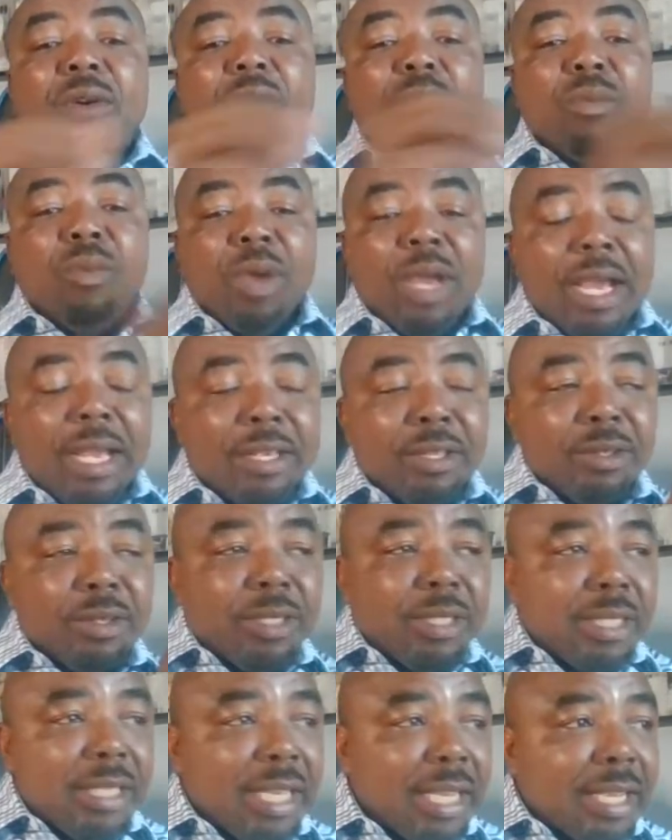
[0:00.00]
where you
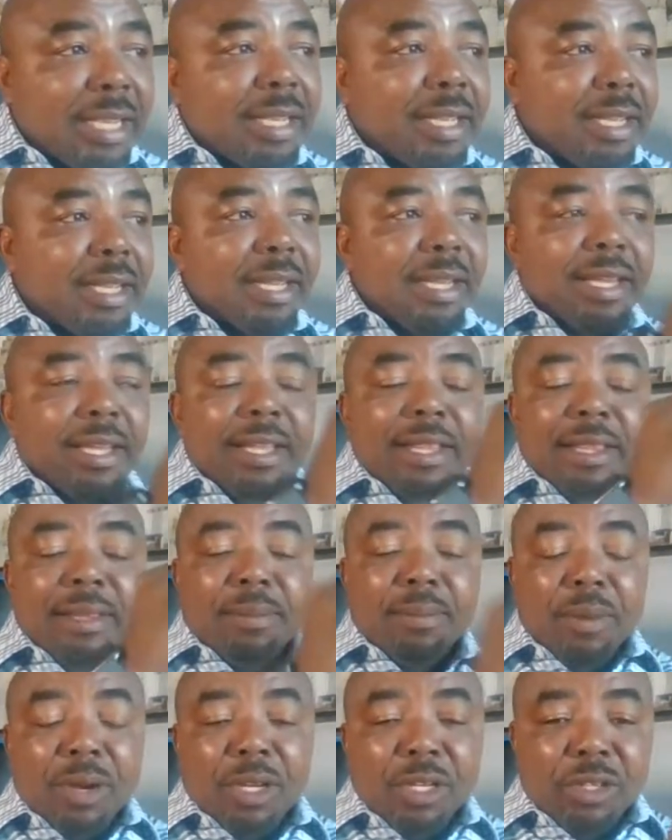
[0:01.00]
take the
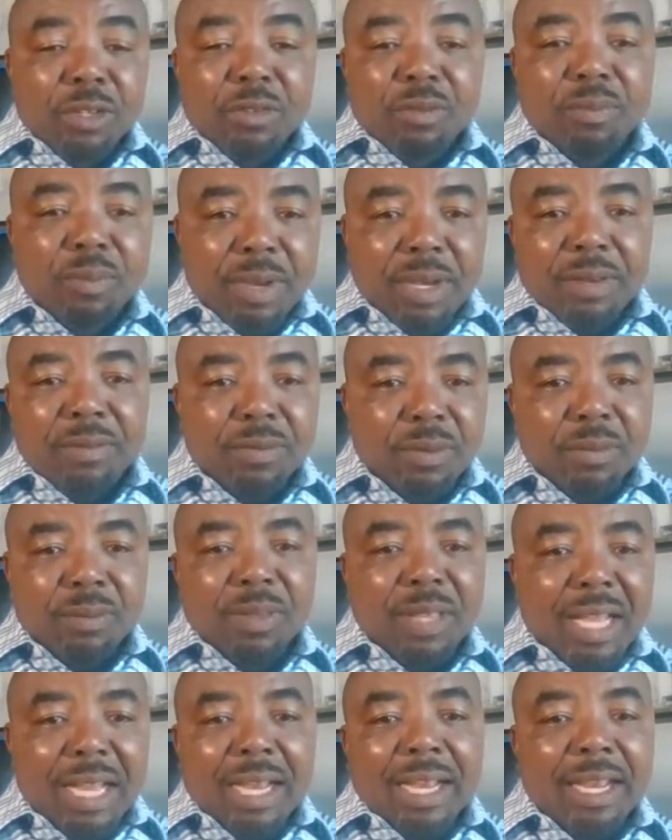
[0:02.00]
money you've made from
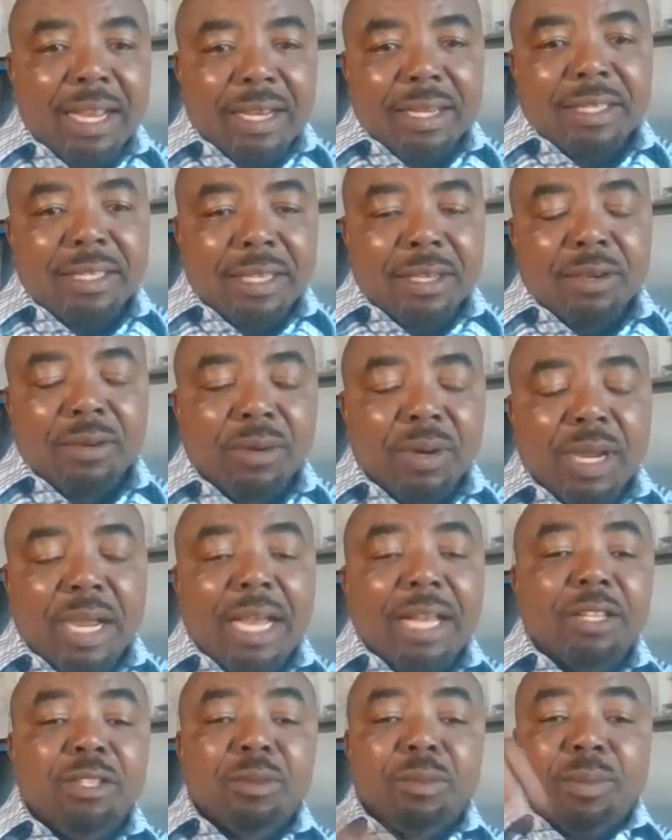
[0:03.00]
that single
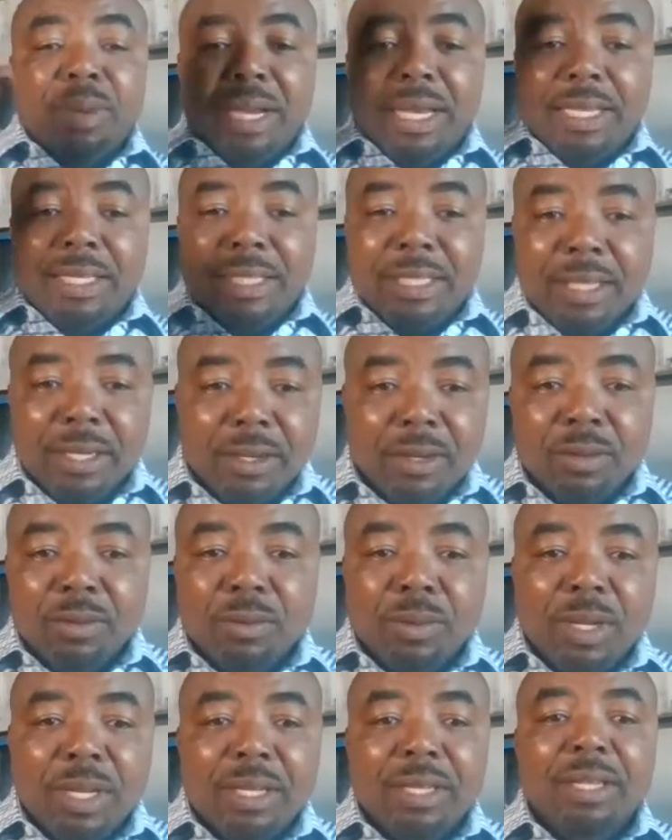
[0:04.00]
car to buy a second
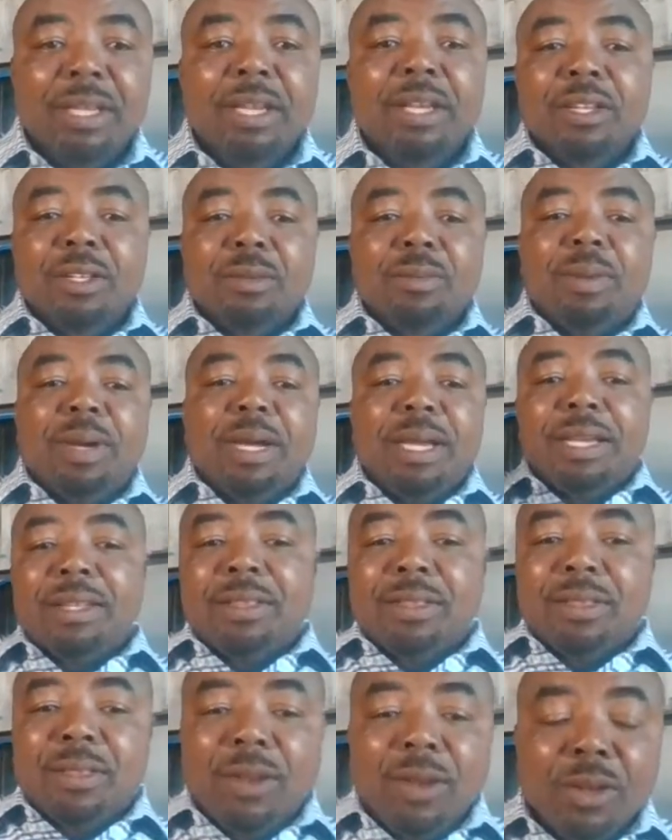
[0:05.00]
one, to buy a
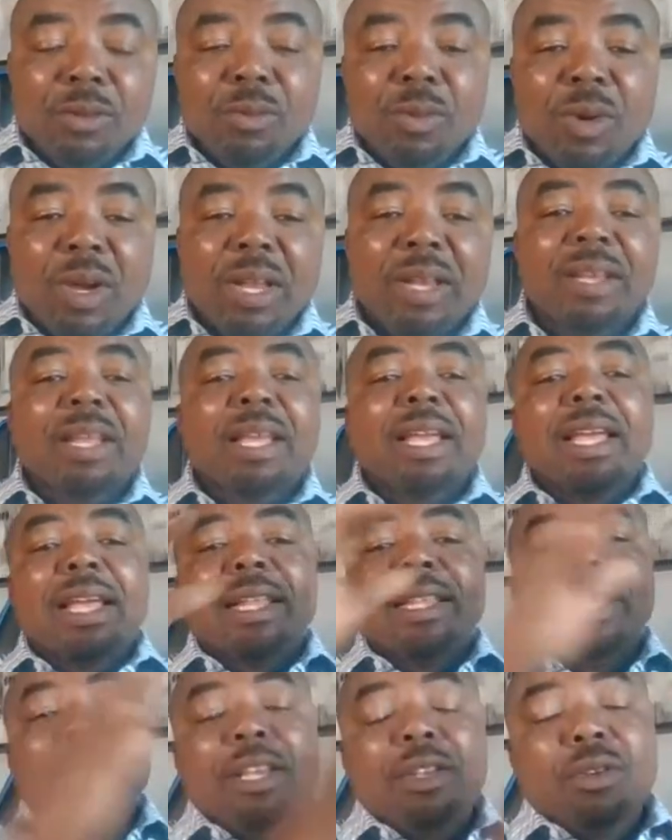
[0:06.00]
third one,
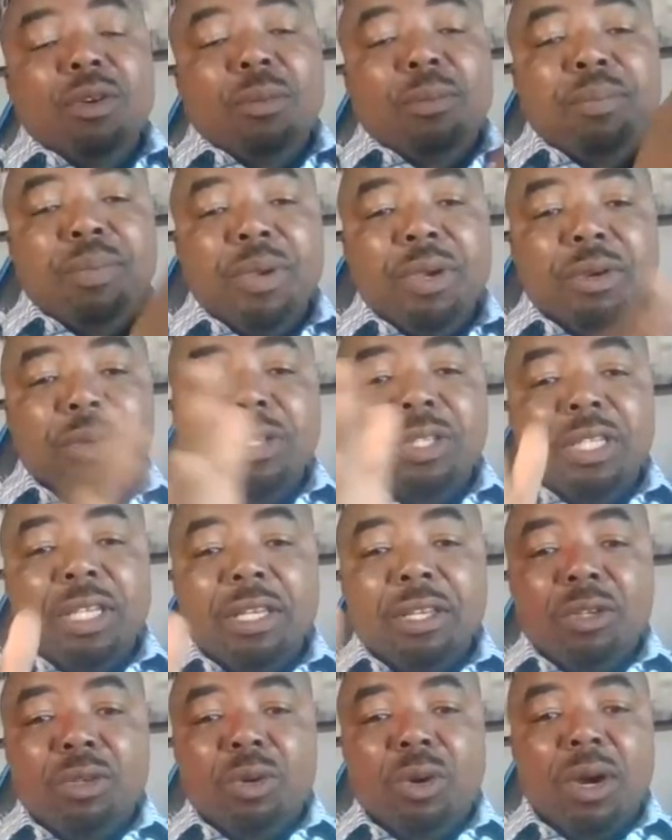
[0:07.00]
then you're building
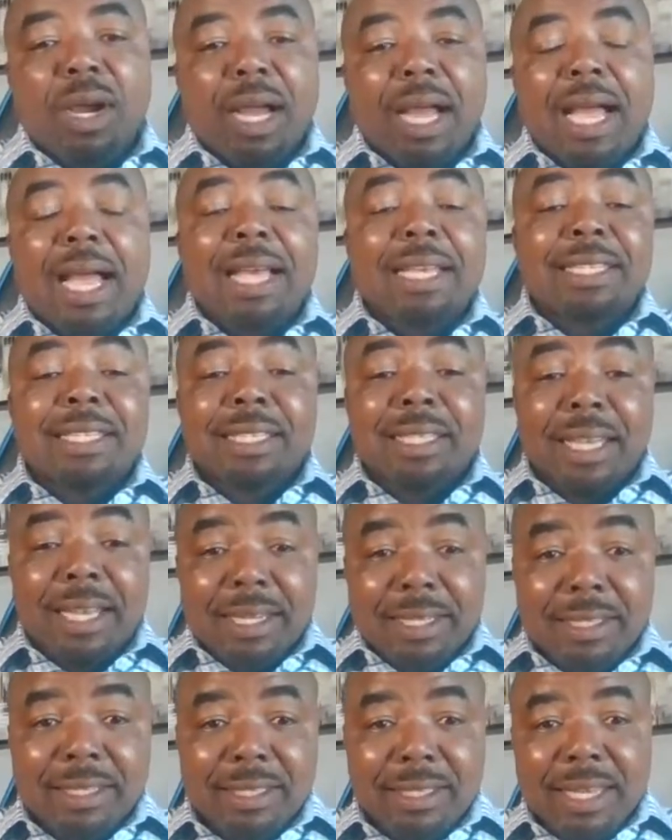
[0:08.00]
your
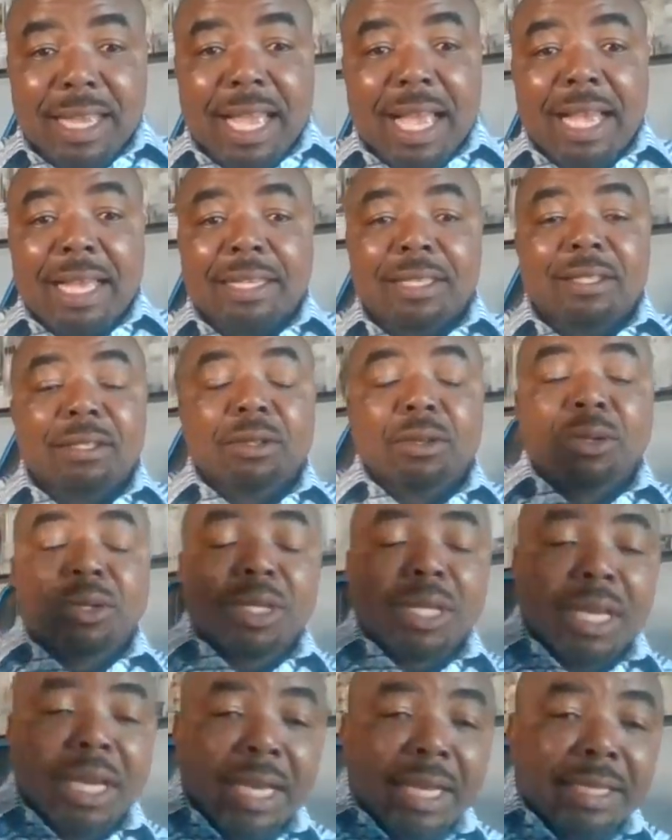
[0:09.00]
assets as those
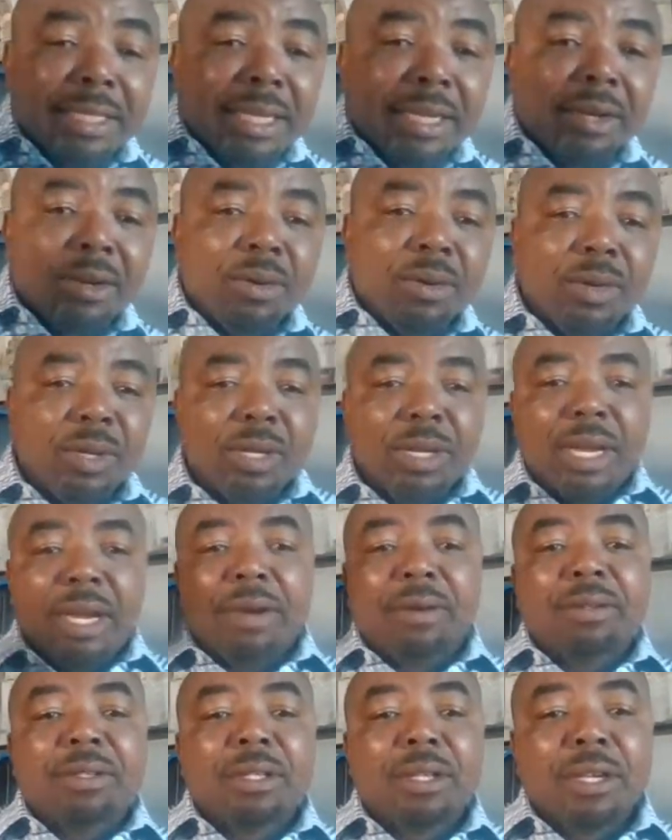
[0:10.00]
cars are going
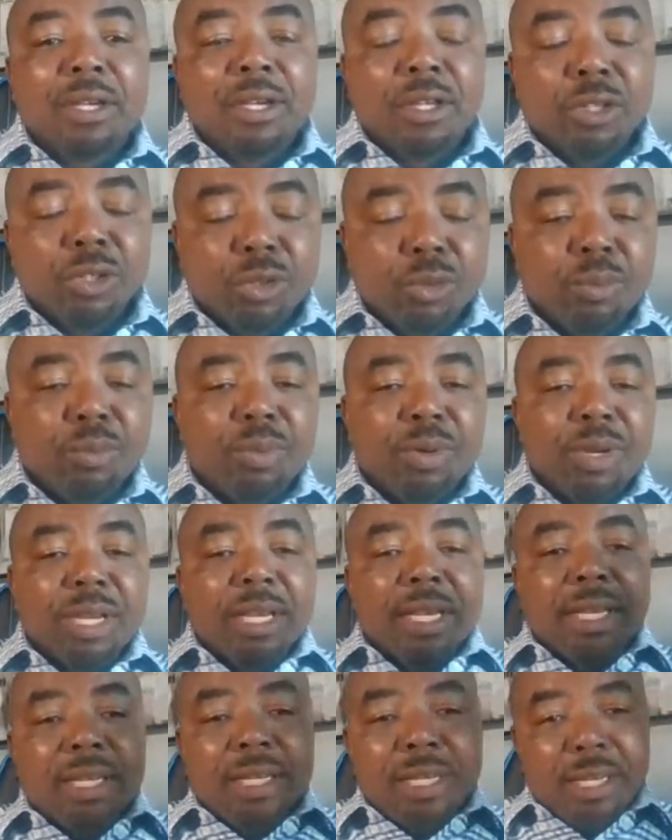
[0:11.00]
out to bring
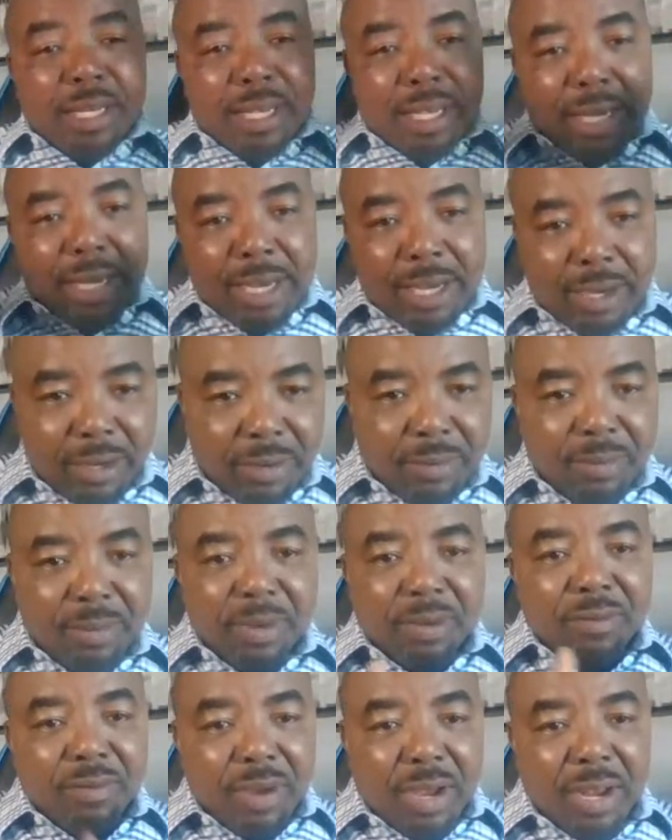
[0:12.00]
in
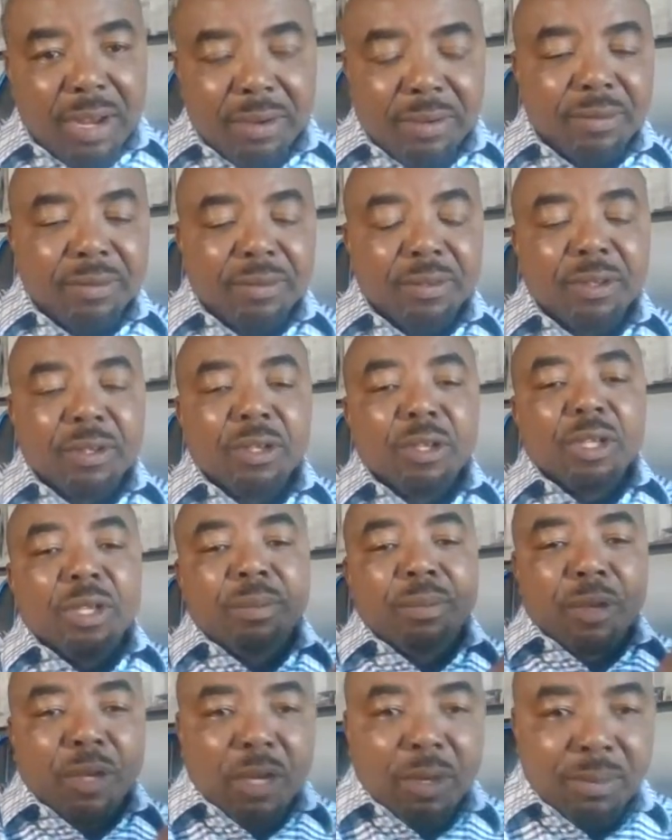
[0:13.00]
economic value. It
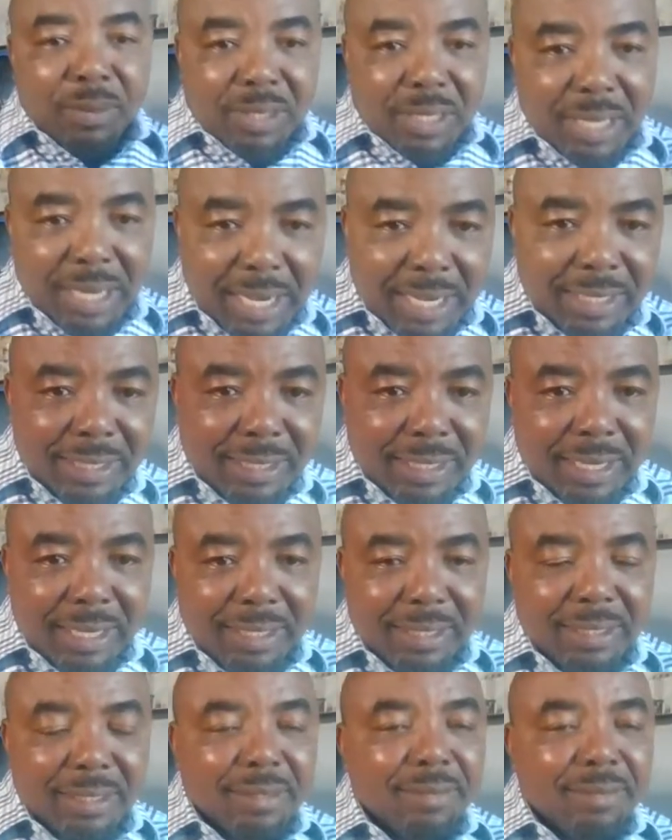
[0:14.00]
becomes an asset.